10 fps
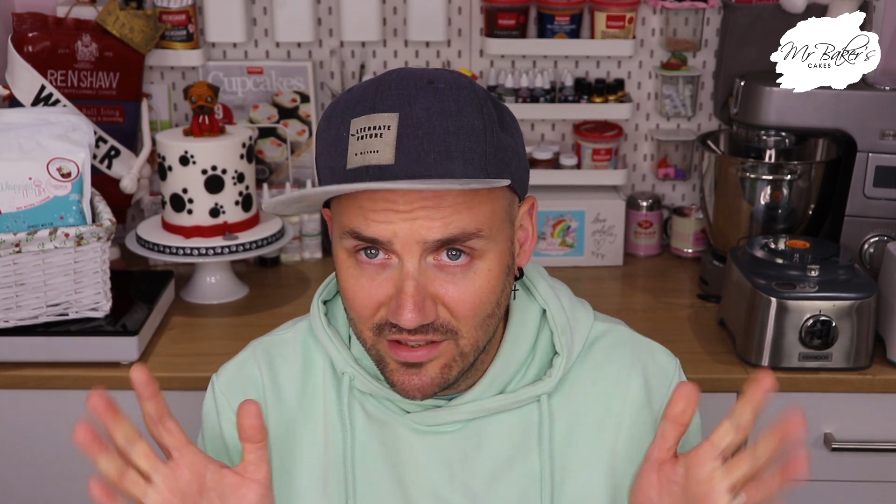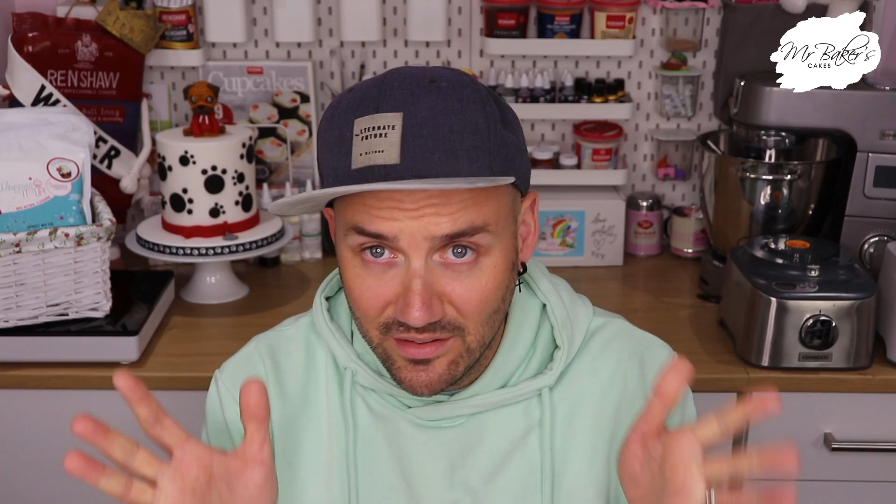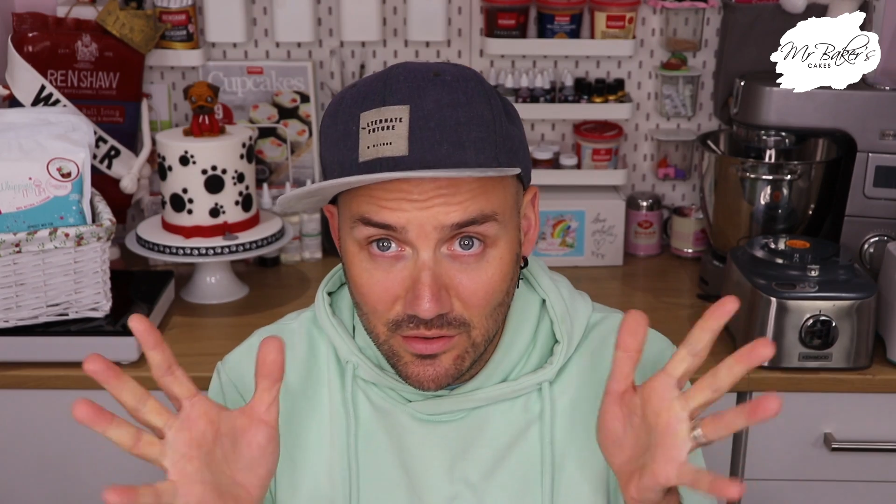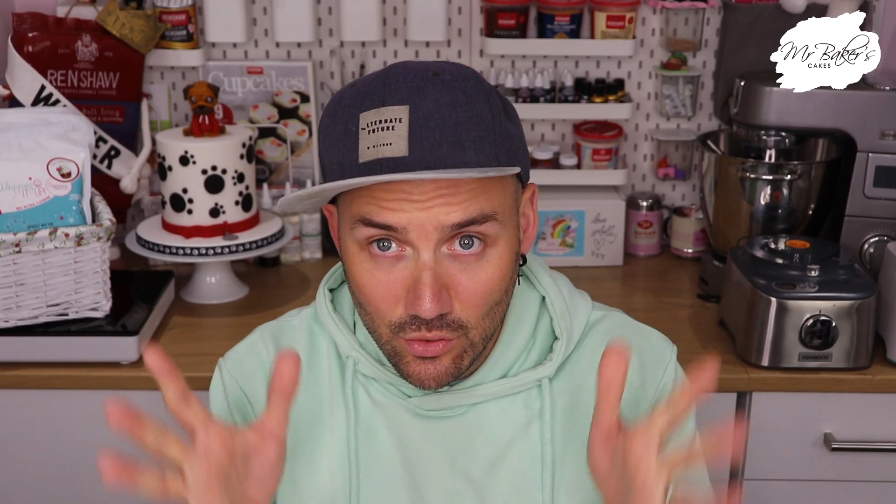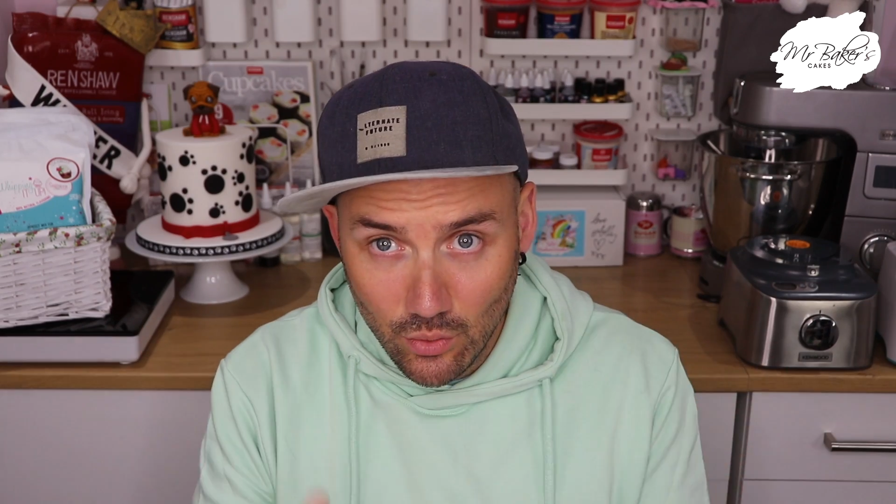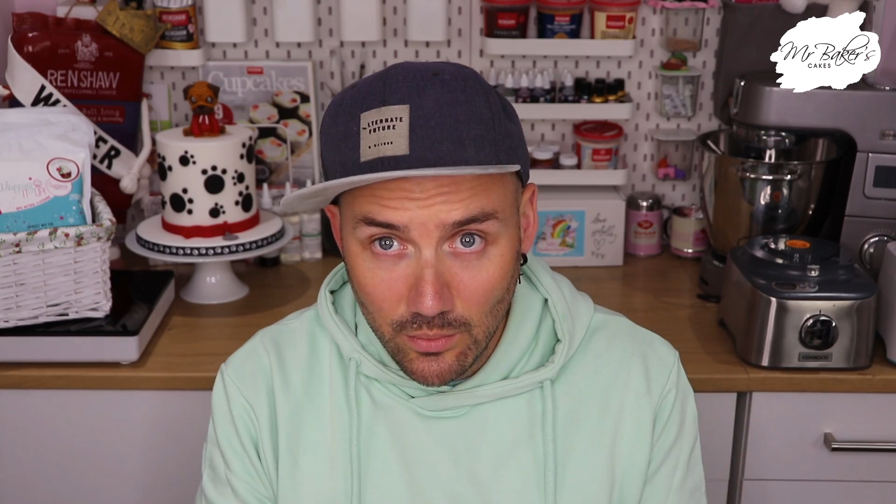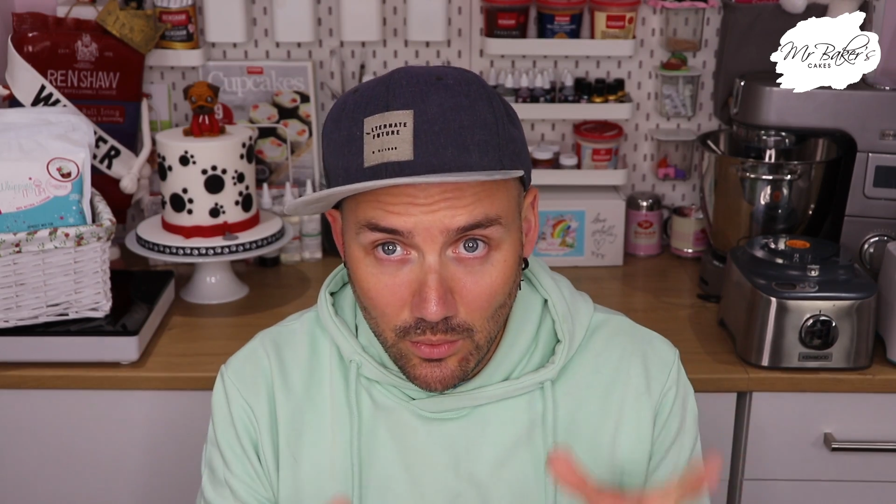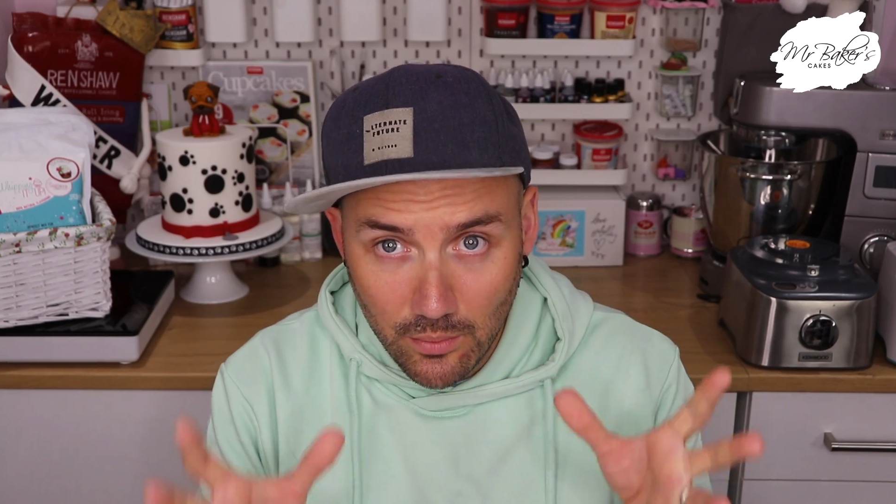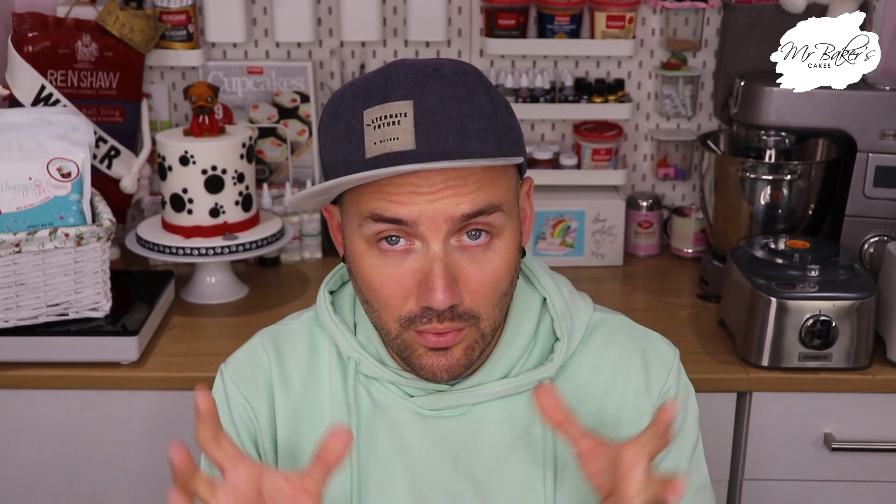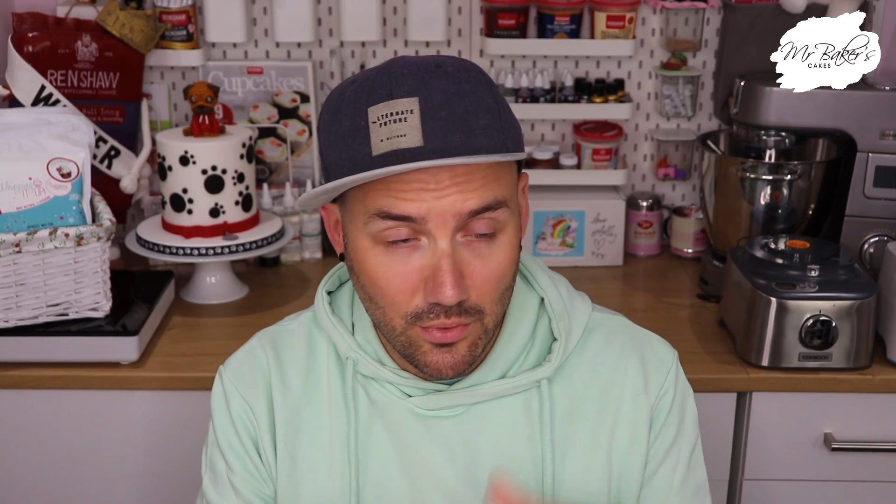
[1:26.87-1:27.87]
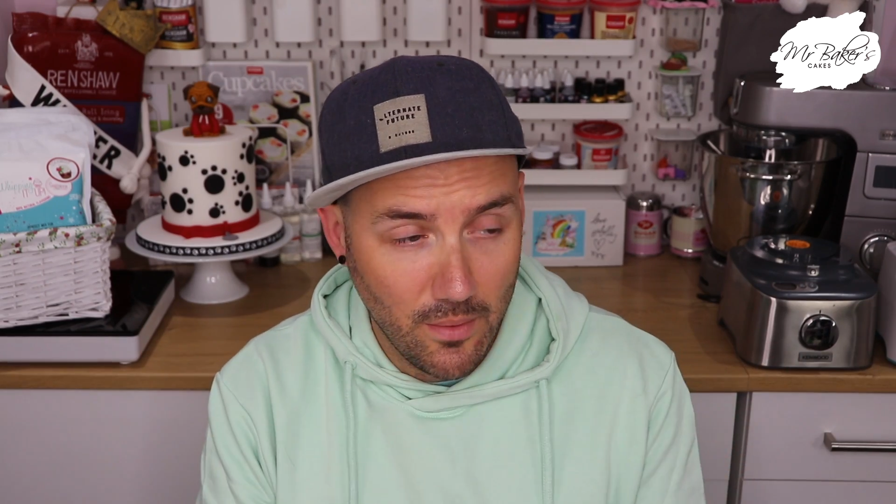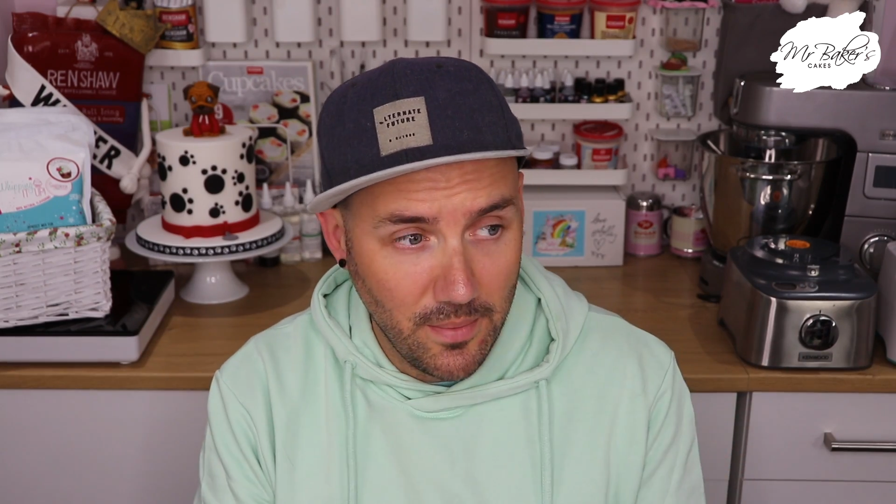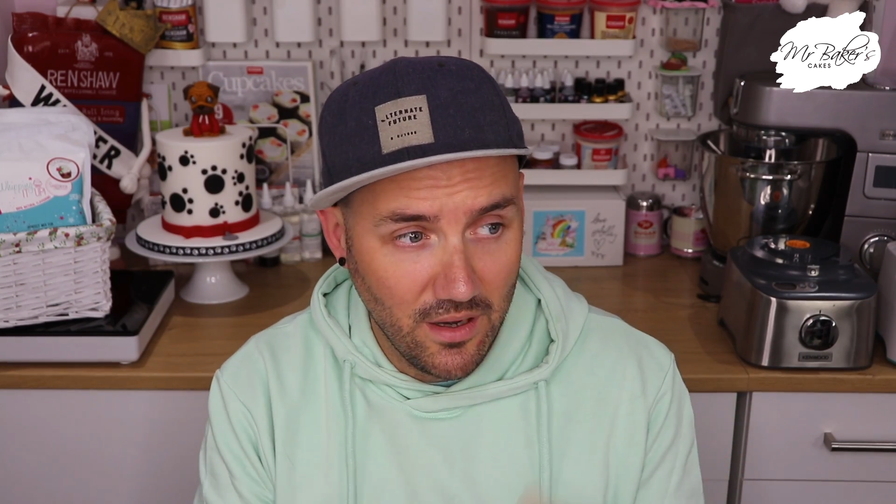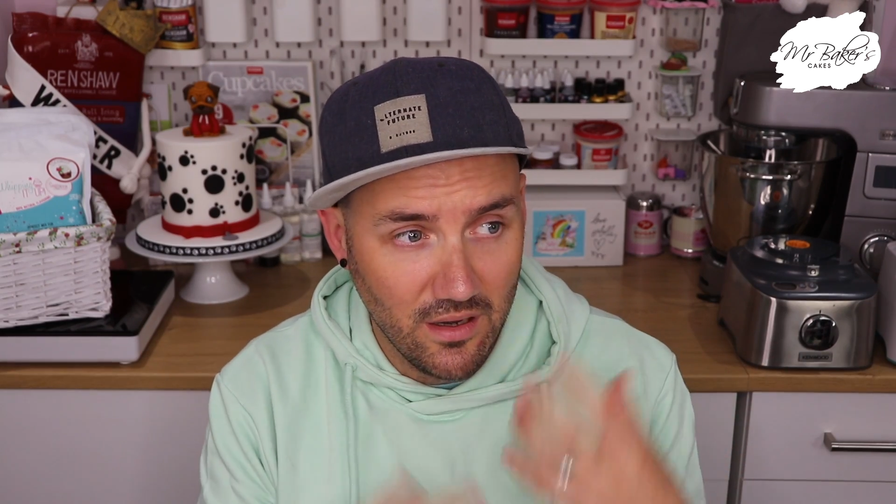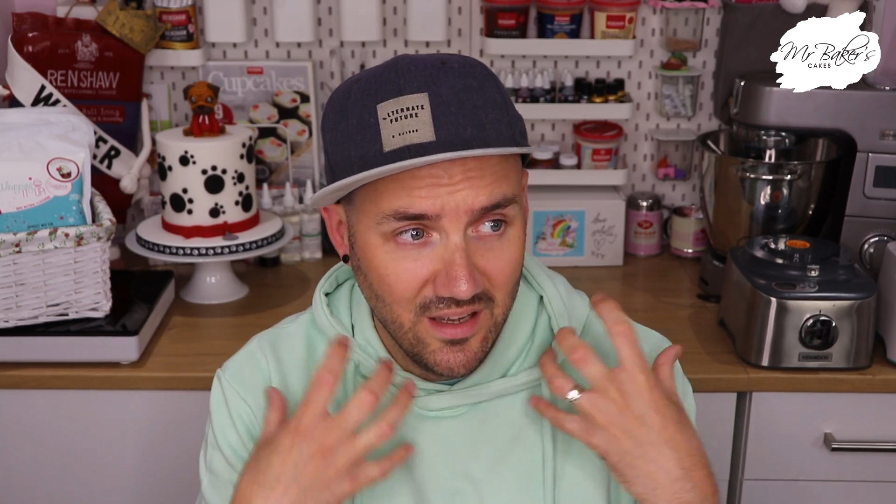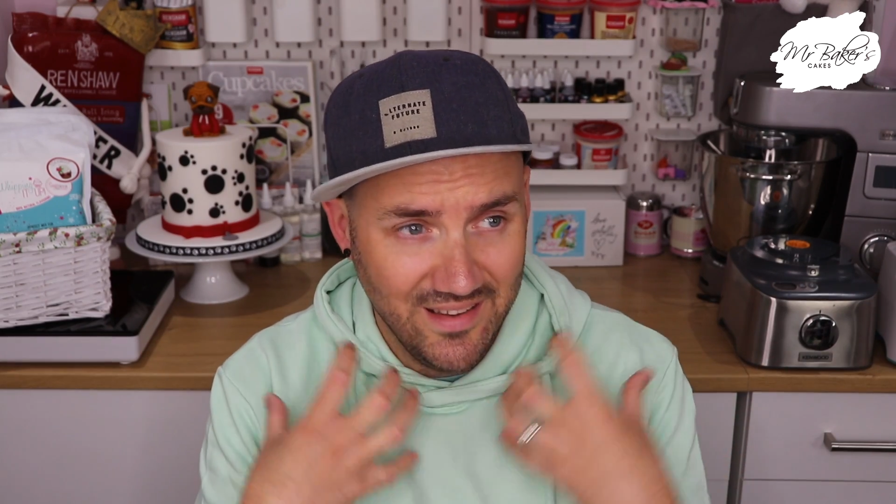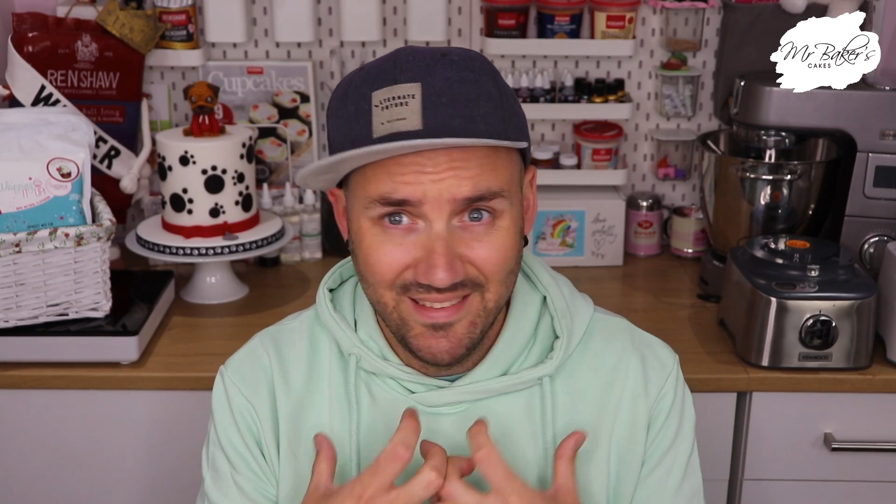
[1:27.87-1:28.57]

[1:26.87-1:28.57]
just a normal, proper